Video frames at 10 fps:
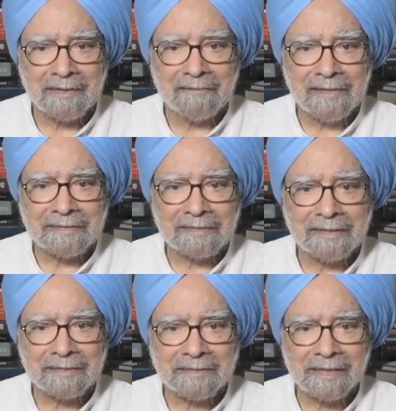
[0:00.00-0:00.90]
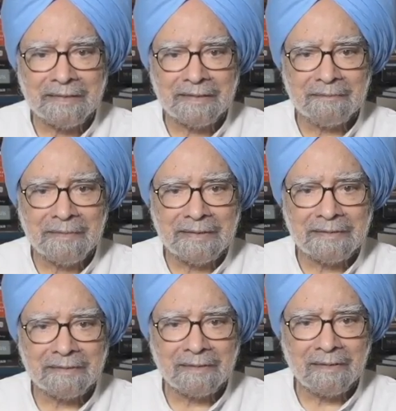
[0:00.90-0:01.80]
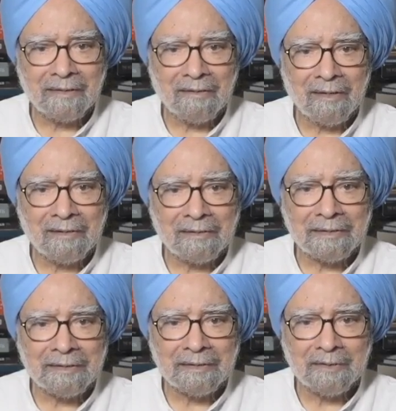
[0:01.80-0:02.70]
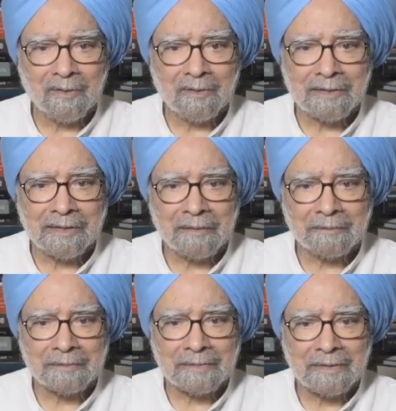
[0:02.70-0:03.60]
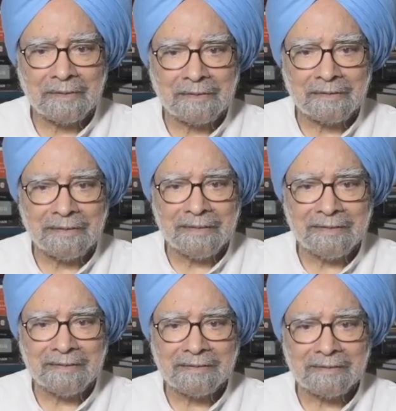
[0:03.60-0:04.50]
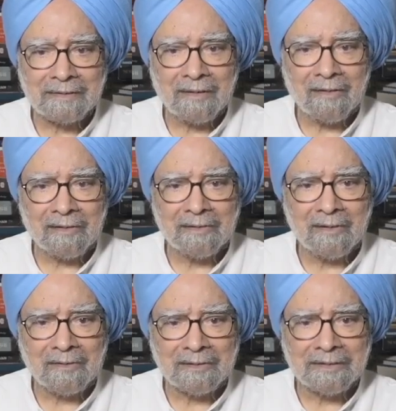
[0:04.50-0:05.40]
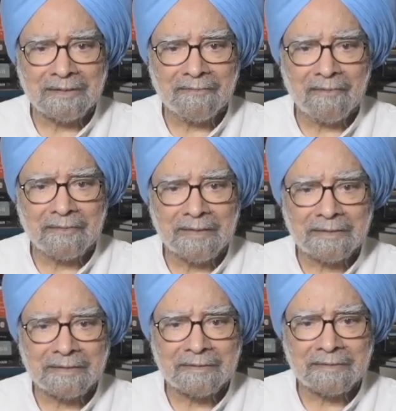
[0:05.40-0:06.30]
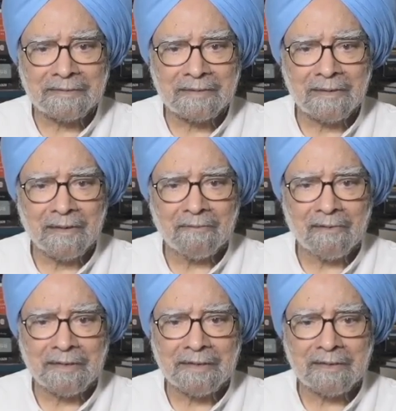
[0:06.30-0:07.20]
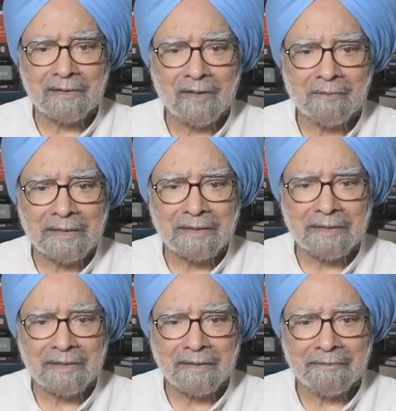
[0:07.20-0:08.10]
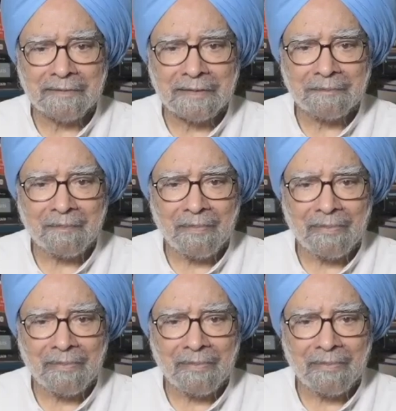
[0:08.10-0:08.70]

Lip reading: Investor sentiment are in doldrums. These are not the foundations for economic recovery.